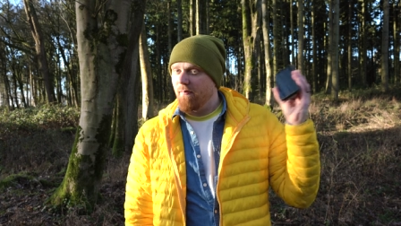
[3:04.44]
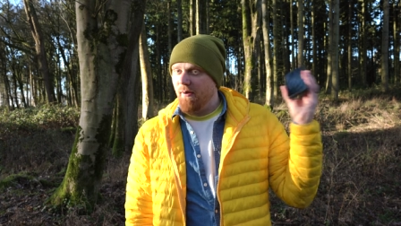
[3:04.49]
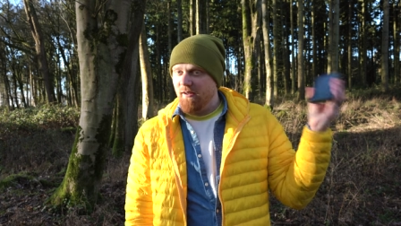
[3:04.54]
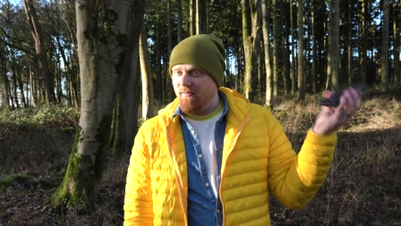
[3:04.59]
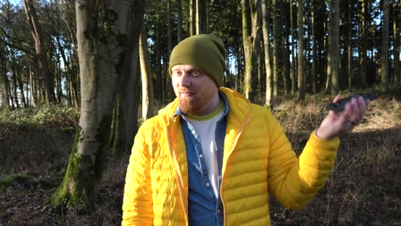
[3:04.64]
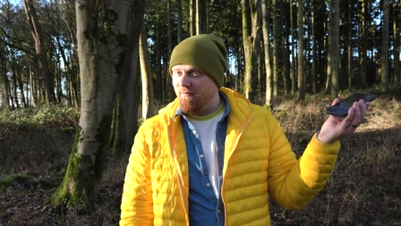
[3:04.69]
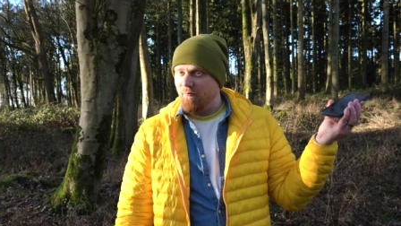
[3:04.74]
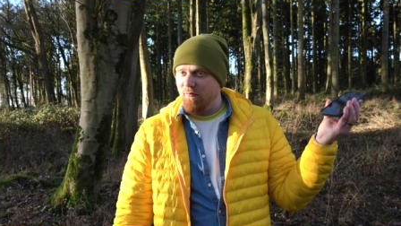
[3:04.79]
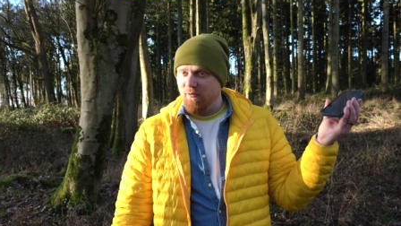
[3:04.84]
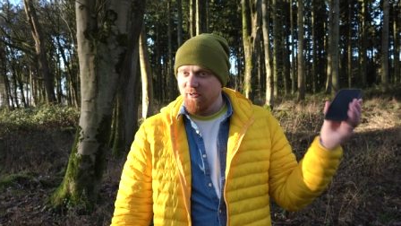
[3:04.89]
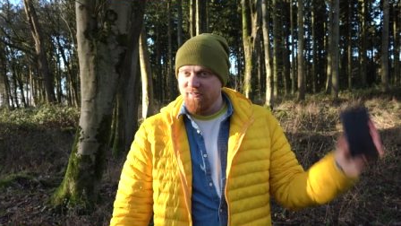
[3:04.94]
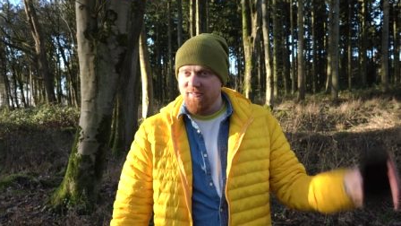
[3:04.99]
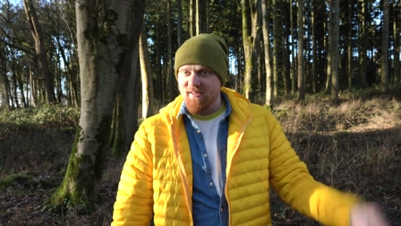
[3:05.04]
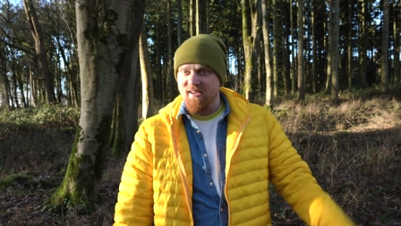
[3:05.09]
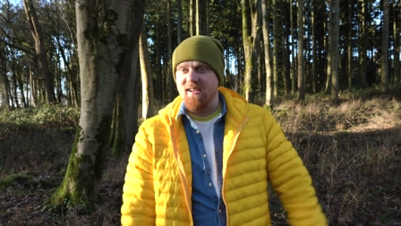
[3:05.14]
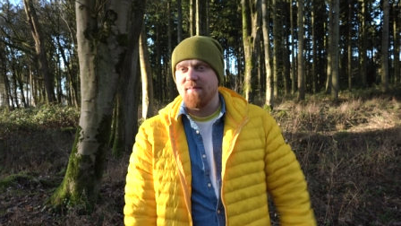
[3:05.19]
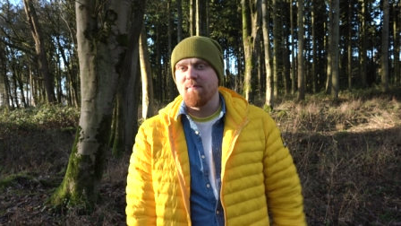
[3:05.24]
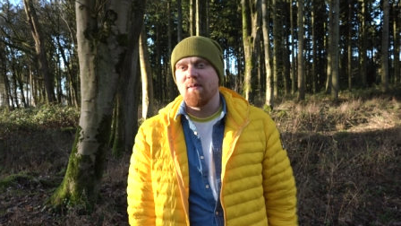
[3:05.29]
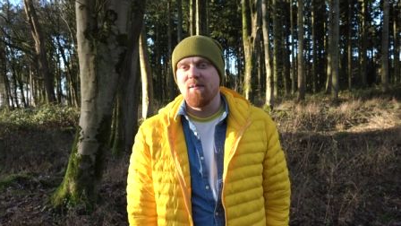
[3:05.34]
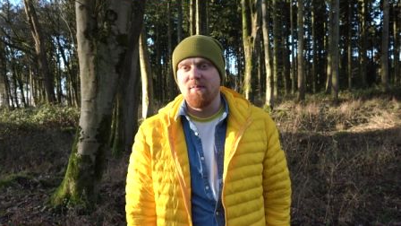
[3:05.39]
but we'll
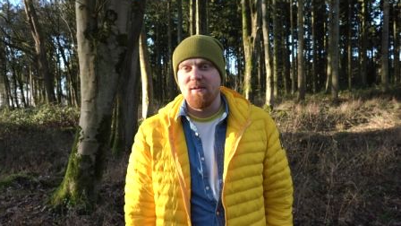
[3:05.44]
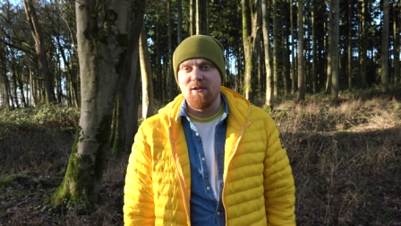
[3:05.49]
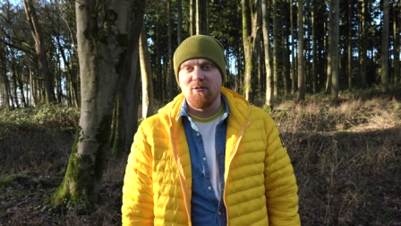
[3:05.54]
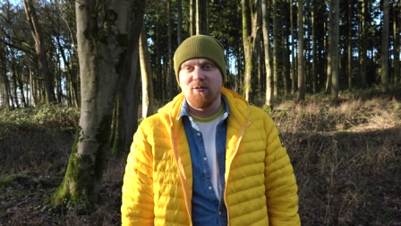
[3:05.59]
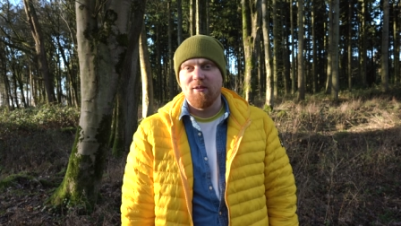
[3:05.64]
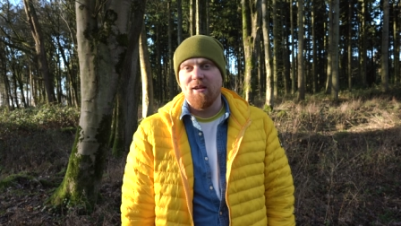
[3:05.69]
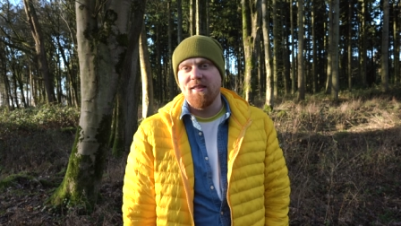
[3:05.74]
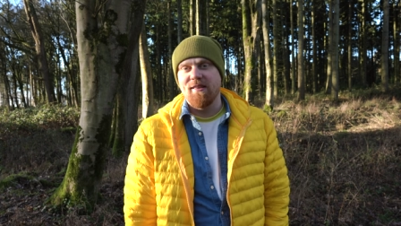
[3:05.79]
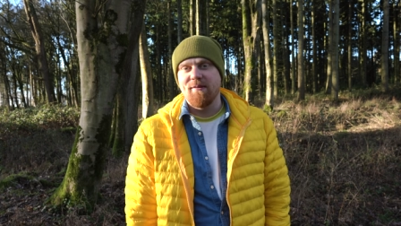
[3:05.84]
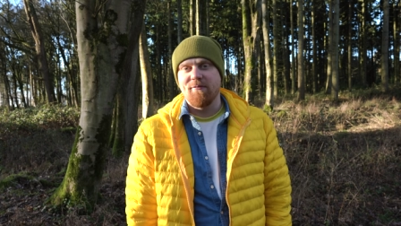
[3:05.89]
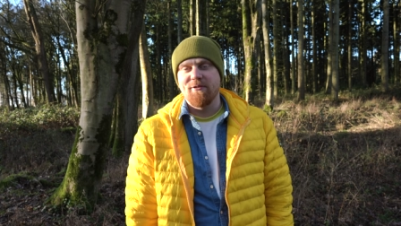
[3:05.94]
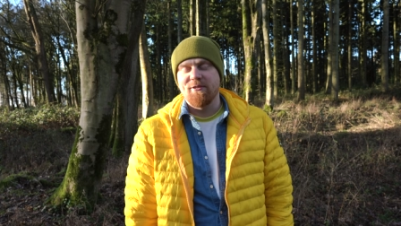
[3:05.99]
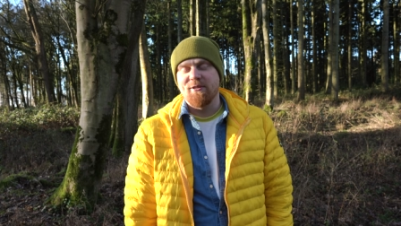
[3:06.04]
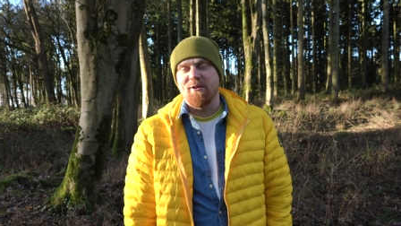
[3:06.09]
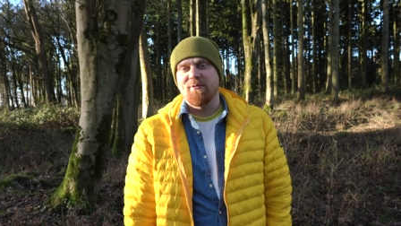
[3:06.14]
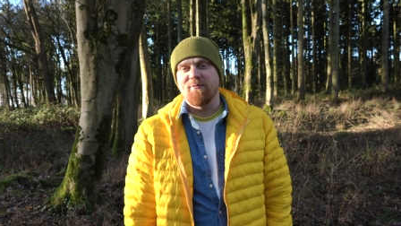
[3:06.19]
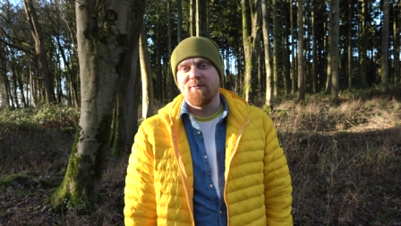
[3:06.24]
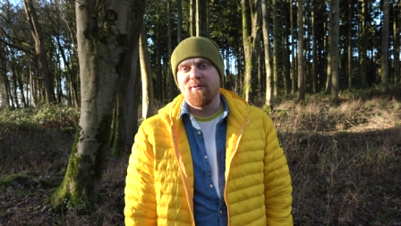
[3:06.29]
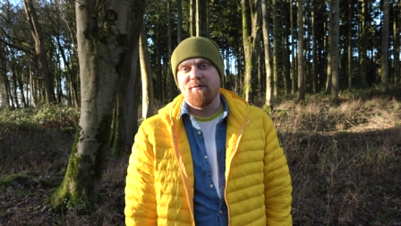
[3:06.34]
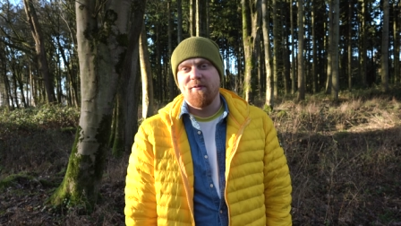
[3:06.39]
see. Maybe you'll like the
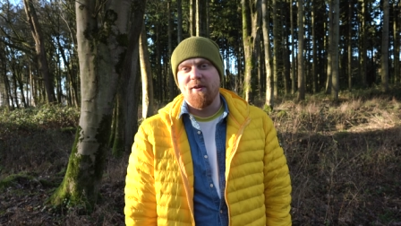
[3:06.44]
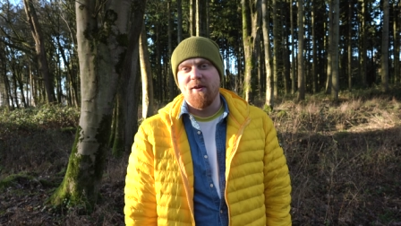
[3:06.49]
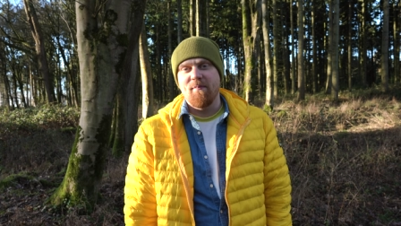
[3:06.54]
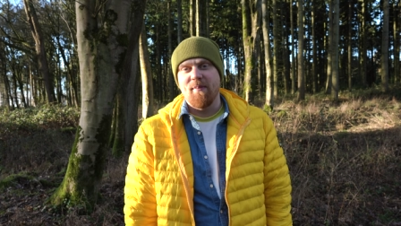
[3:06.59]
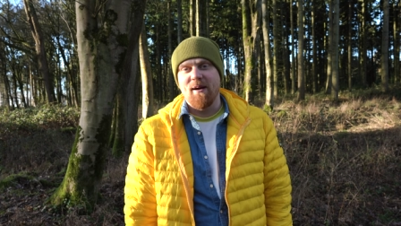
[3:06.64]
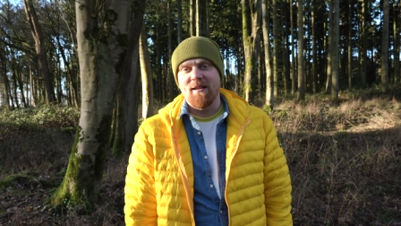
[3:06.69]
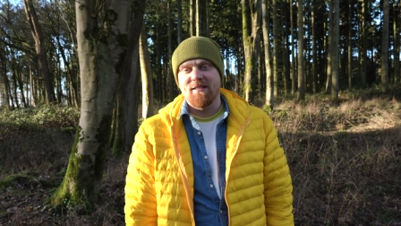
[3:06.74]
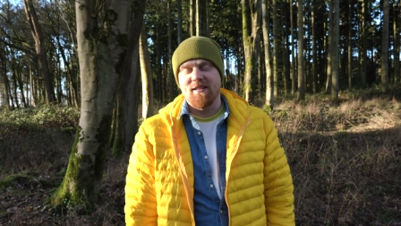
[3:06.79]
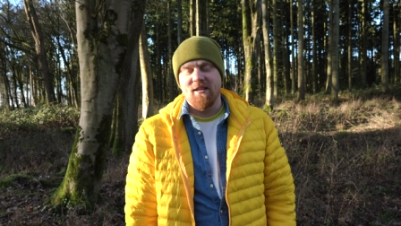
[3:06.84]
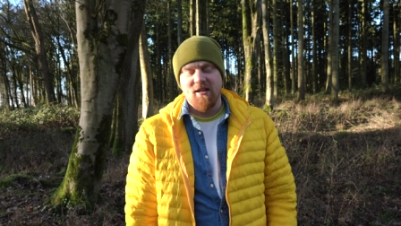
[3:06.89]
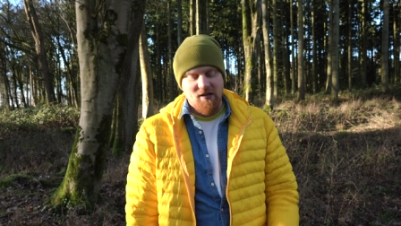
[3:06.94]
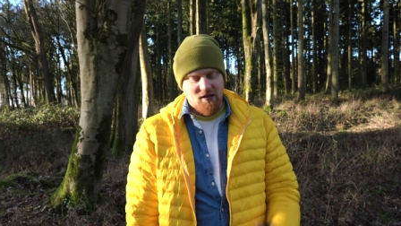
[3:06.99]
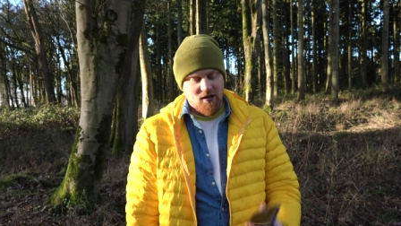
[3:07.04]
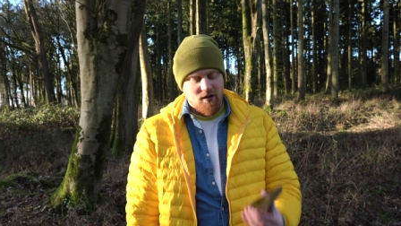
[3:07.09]
results from the phone better.